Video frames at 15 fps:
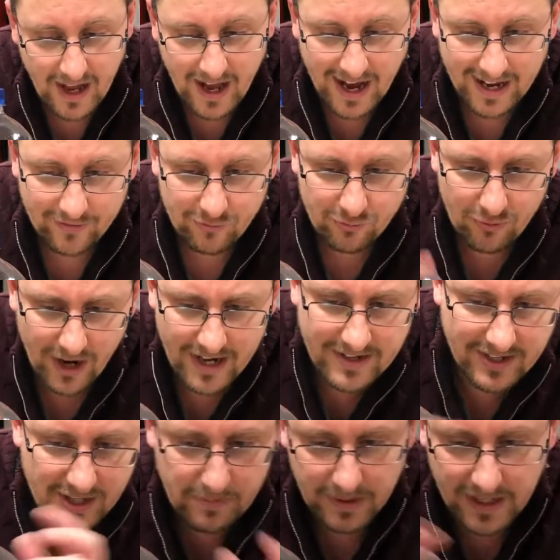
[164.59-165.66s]
And right
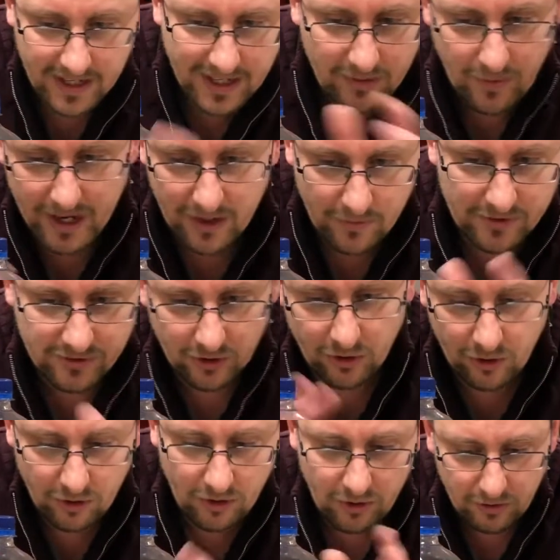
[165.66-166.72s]
at the beginning, when it was
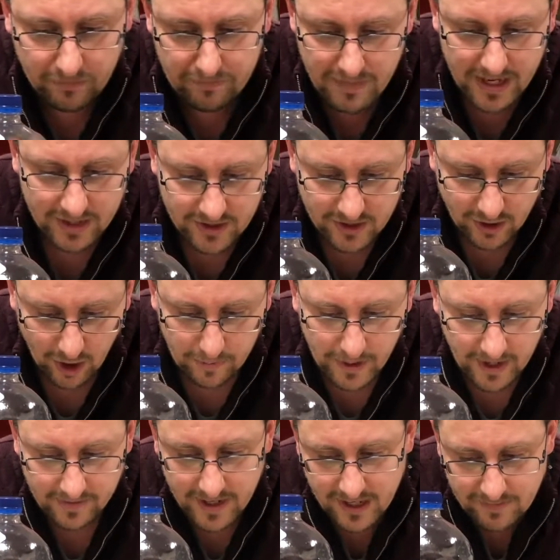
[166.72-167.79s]
all mixed
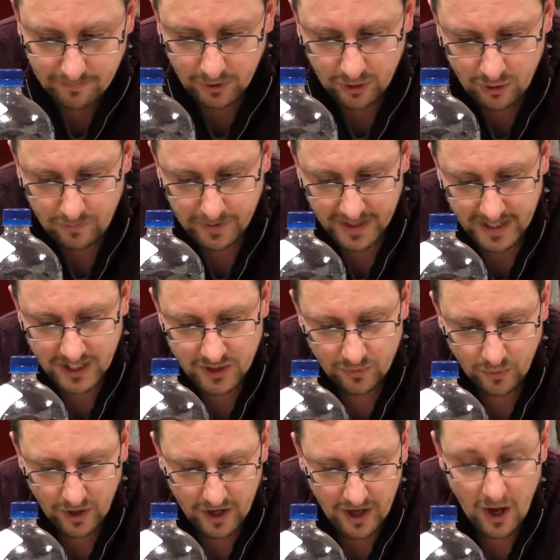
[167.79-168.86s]
up, these blue beads
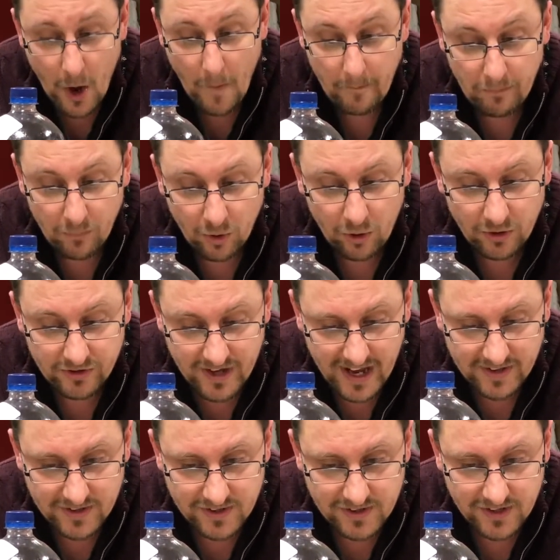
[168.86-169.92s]
were more
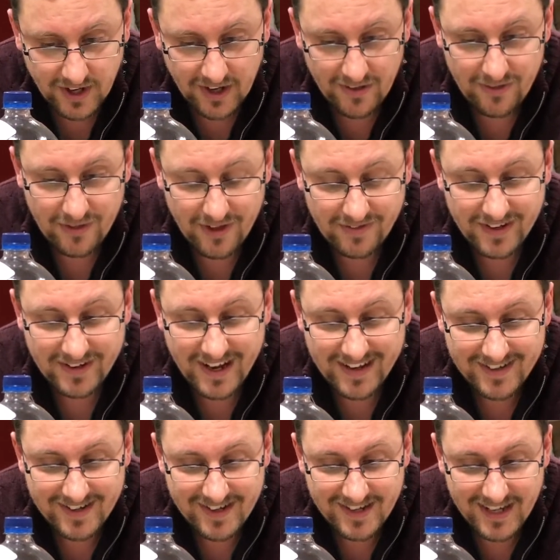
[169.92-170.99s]
dense than the
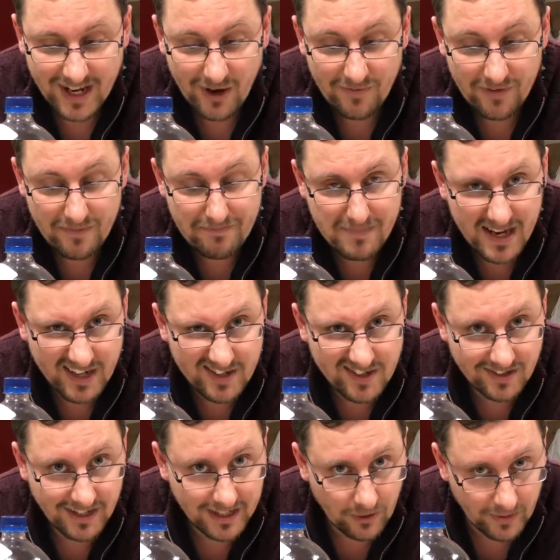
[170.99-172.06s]
density of the mixed
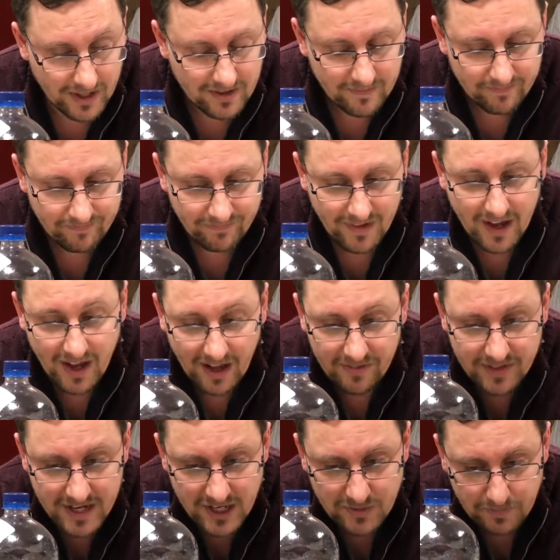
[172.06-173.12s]
liquid, and
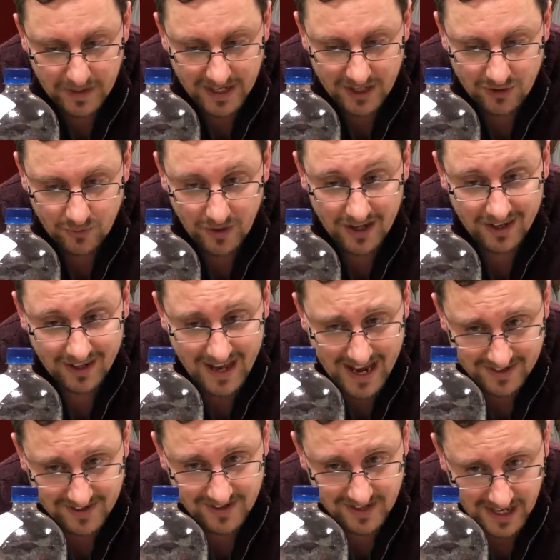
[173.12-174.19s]
these beads were
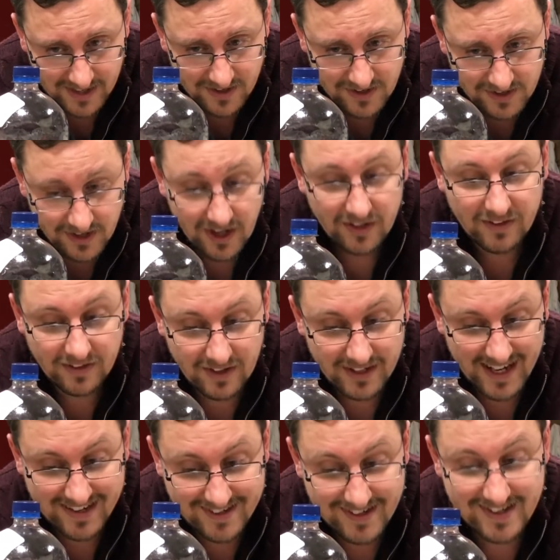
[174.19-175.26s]
less dense than the
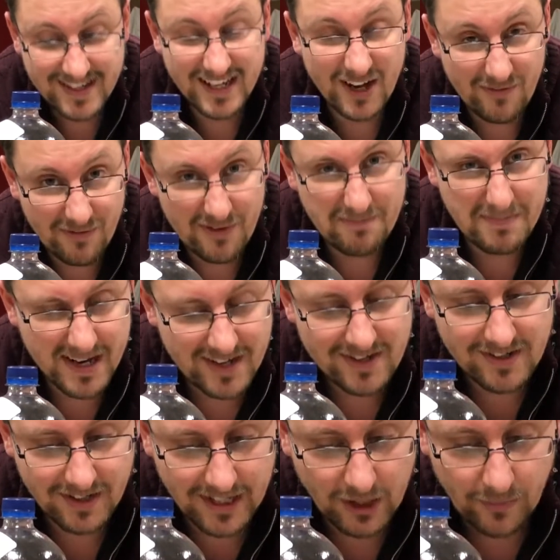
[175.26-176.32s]
density of the mixed
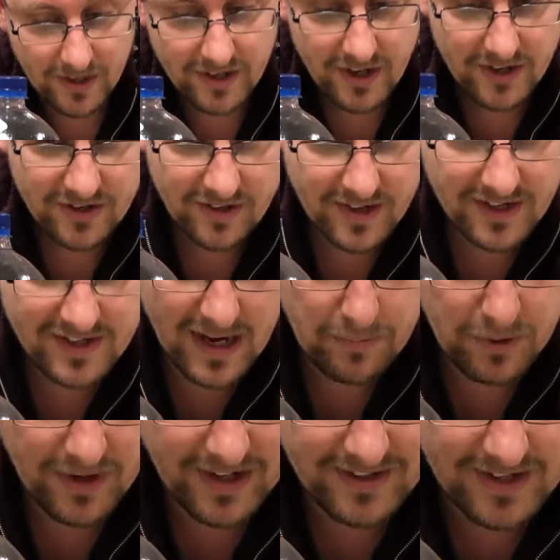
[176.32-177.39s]
liquid, so they
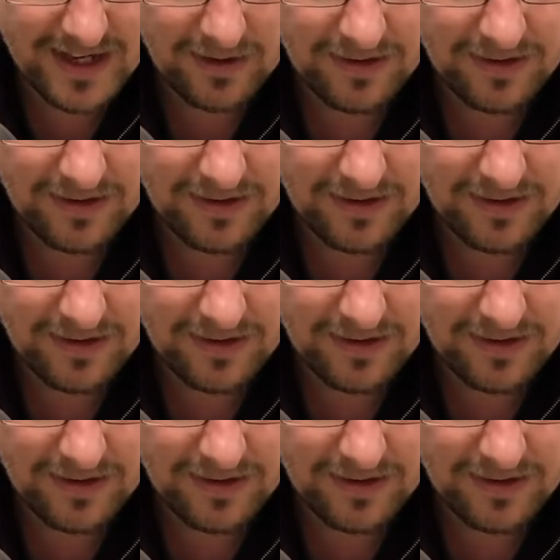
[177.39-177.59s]
separated out